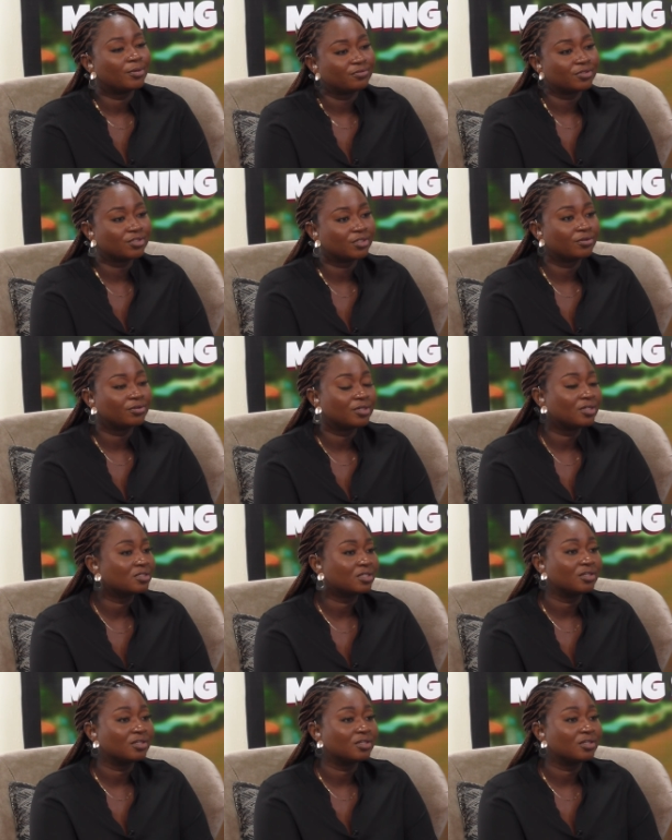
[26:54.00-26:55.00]
other
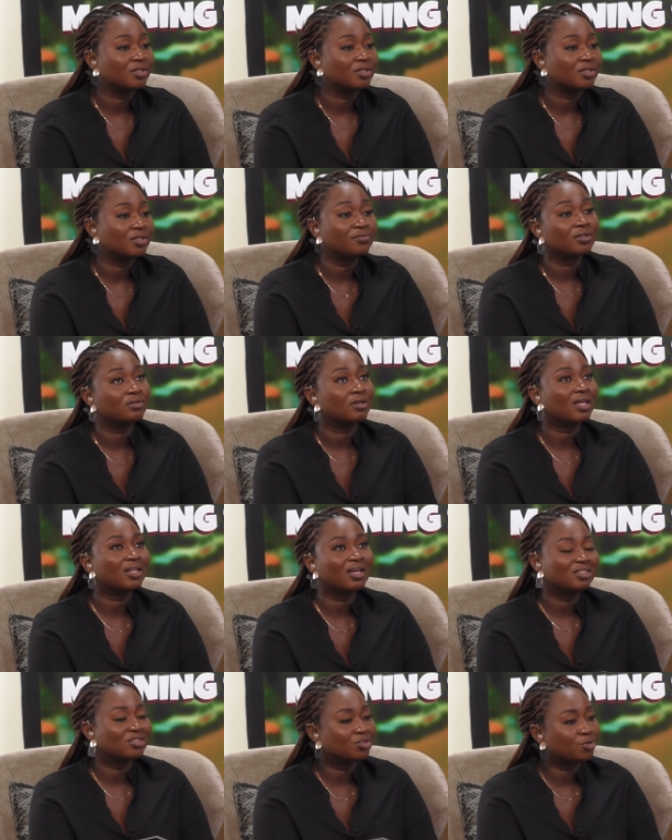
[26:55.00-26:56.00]
beneficiaries and even
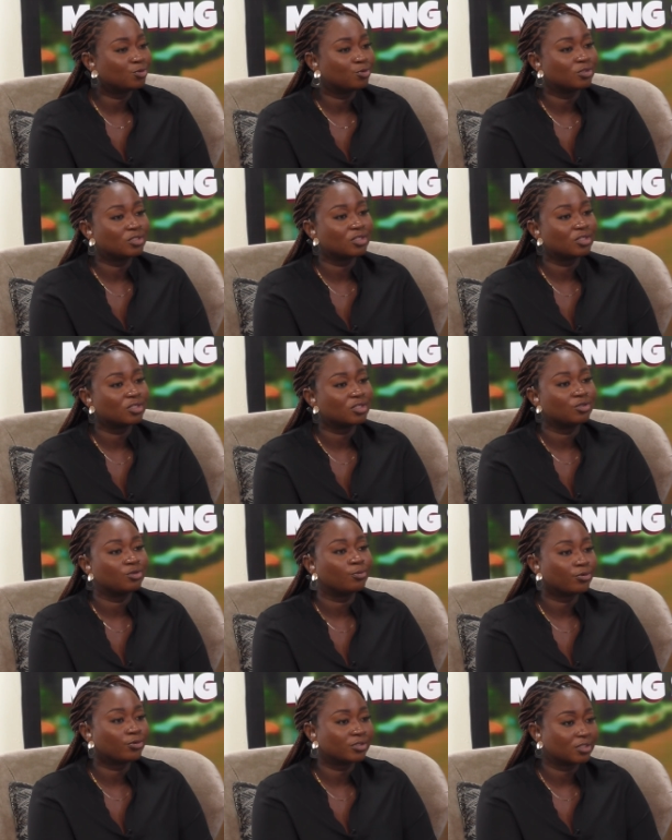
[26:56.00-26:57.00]
other NGOs
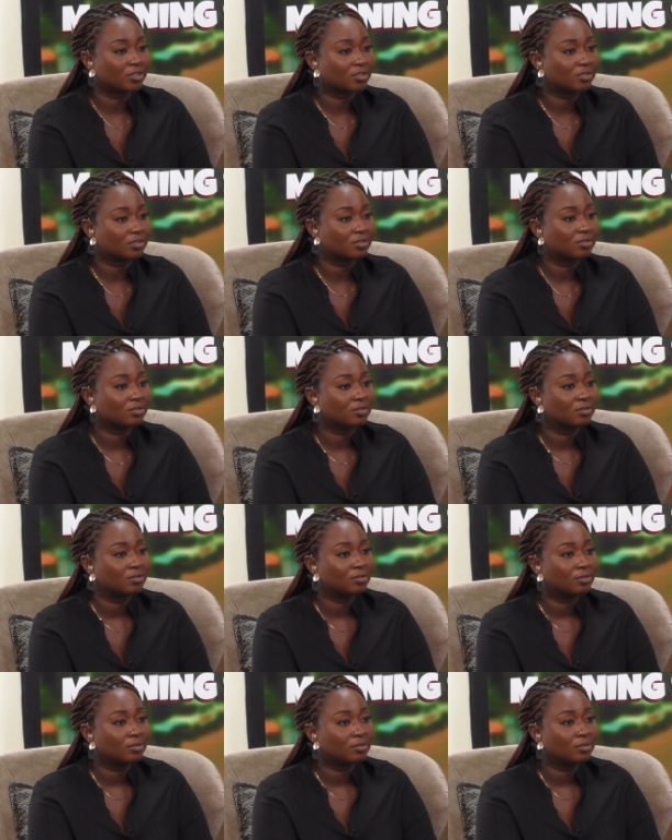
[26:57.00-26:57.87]
in your projects?